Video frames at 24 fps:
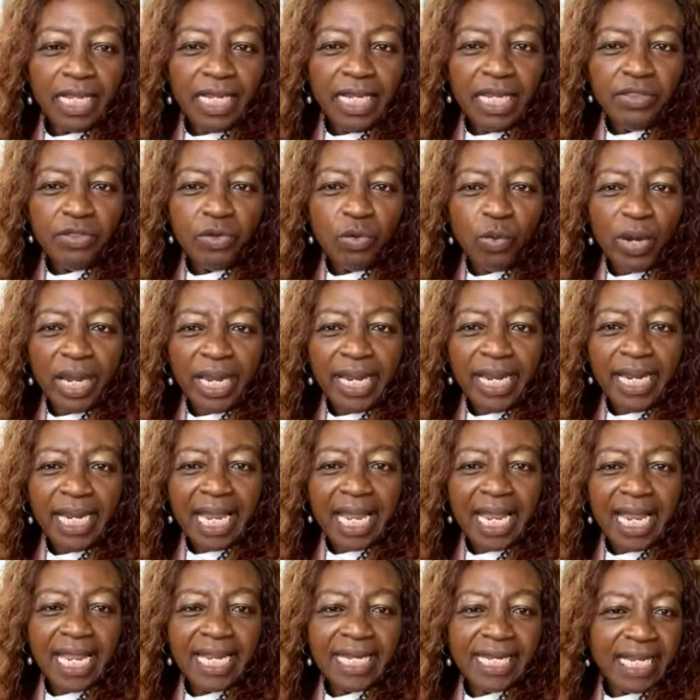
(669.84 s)
Either
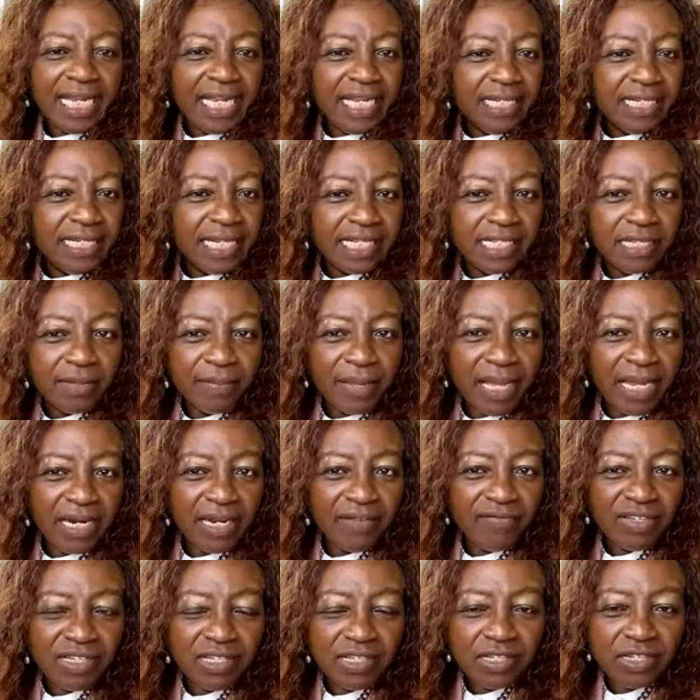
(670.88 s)
way, and it doesn't matter
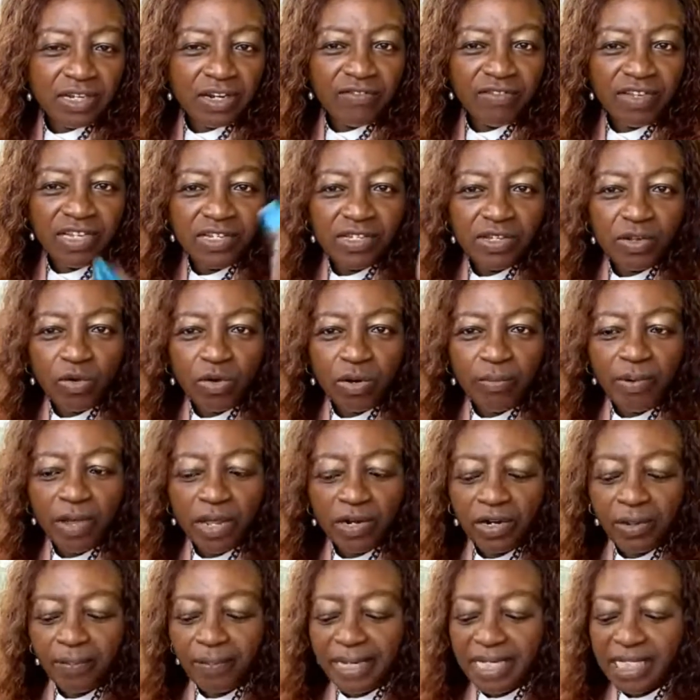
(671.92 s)
if it's a service or a
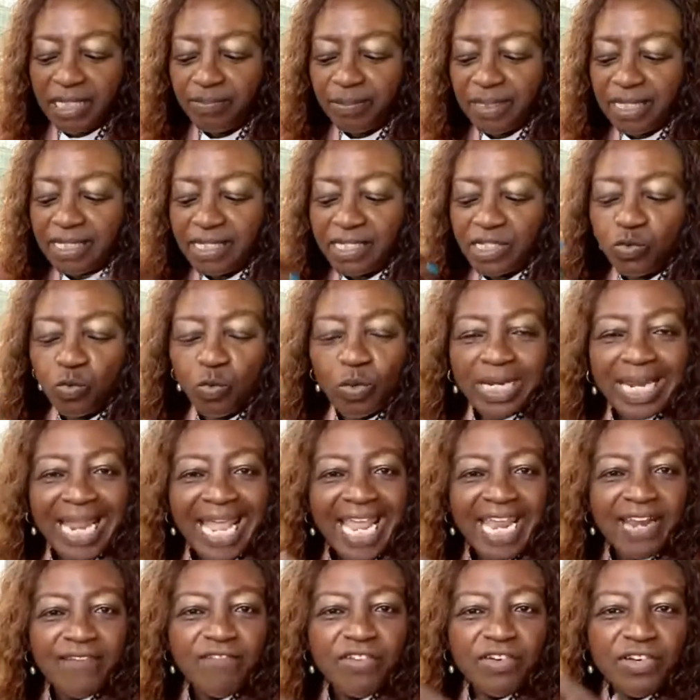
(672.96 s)
product-based business,
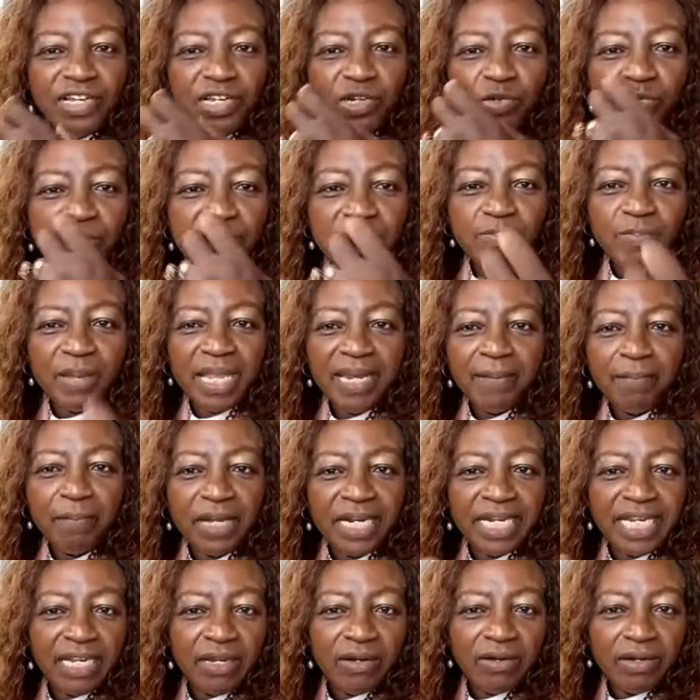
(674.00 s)
whatever you spend
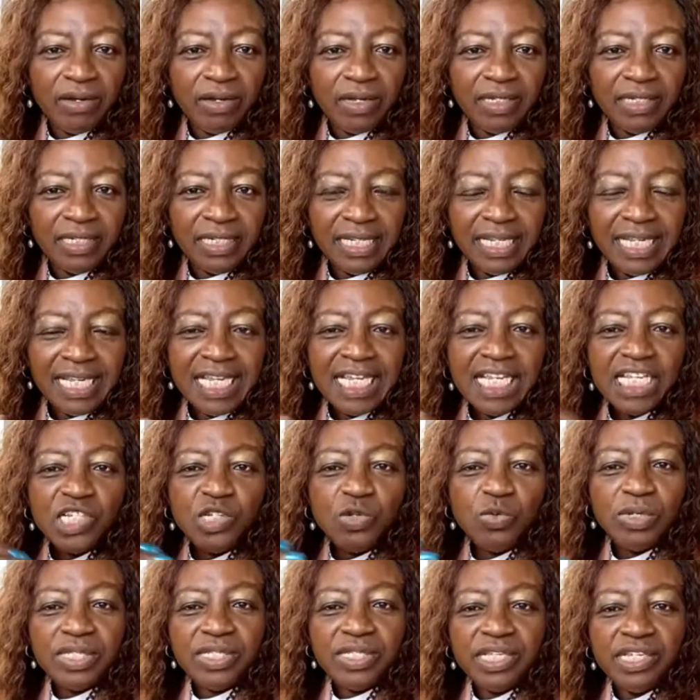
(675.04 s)
money on
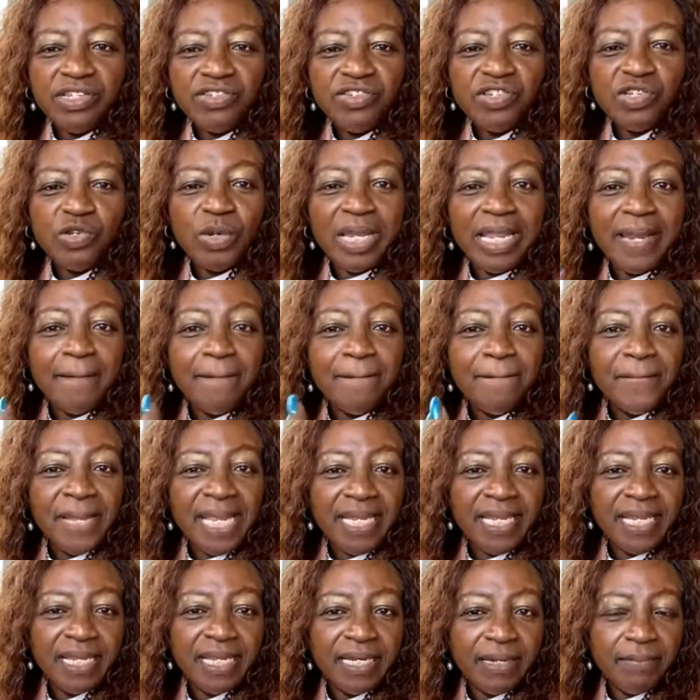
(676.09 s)
to assist you in
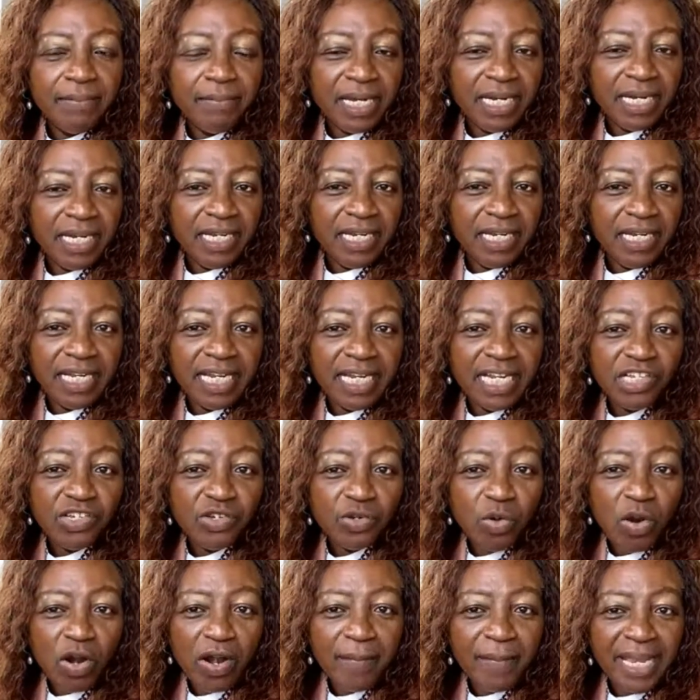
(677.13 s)
making the money that
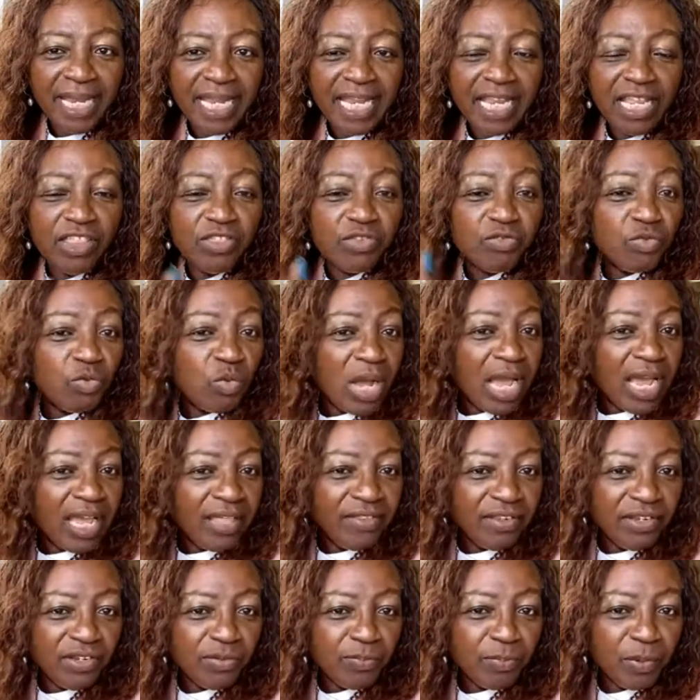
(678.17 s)
you are making through
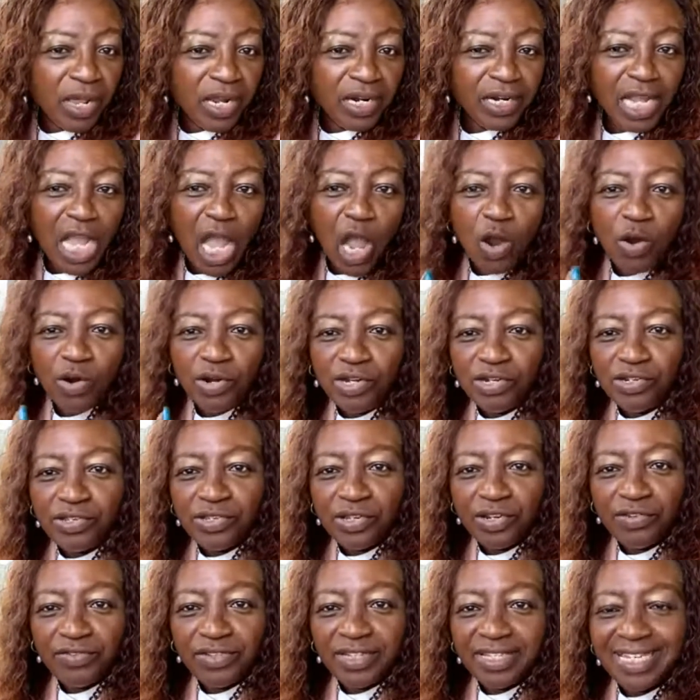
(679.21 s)
either your product or your
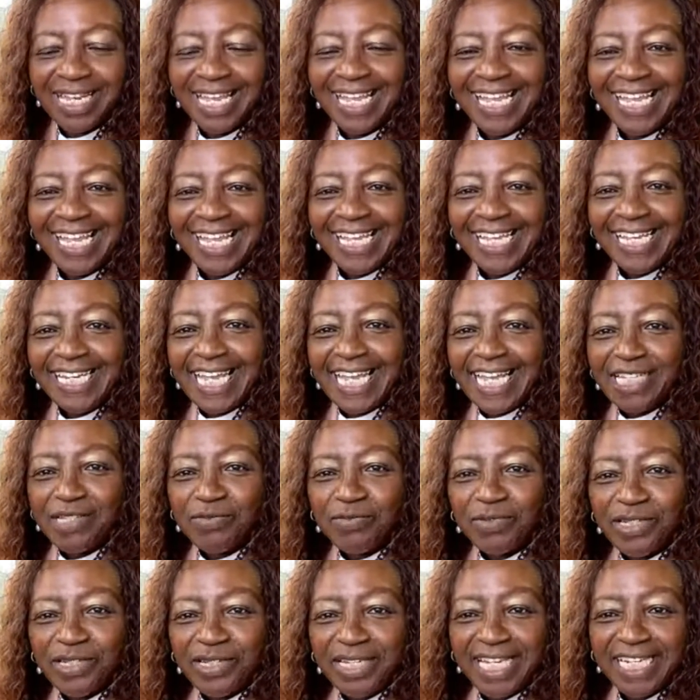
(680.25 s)
service, that's
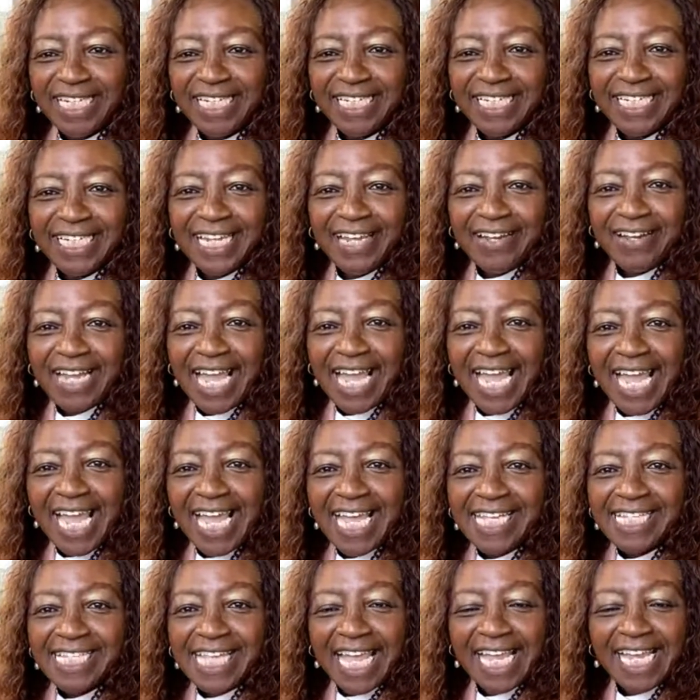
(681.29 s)
what you get to deduct
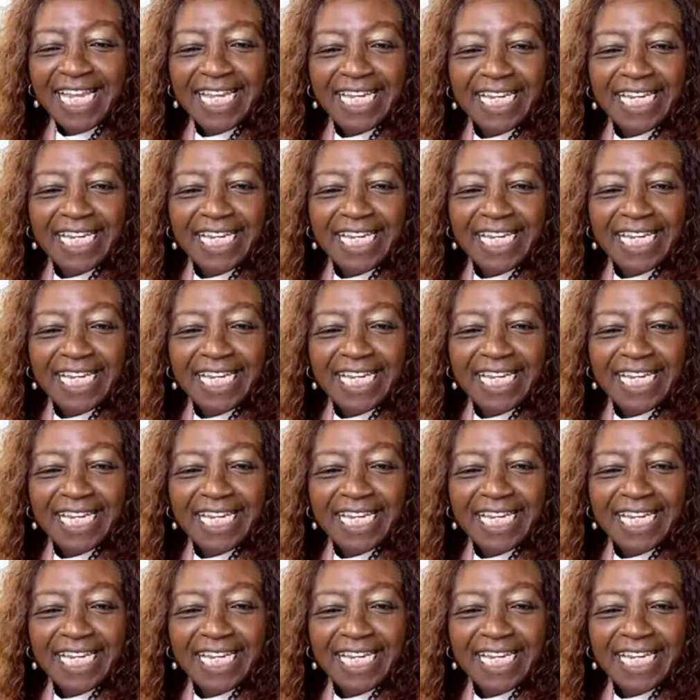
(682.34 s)
as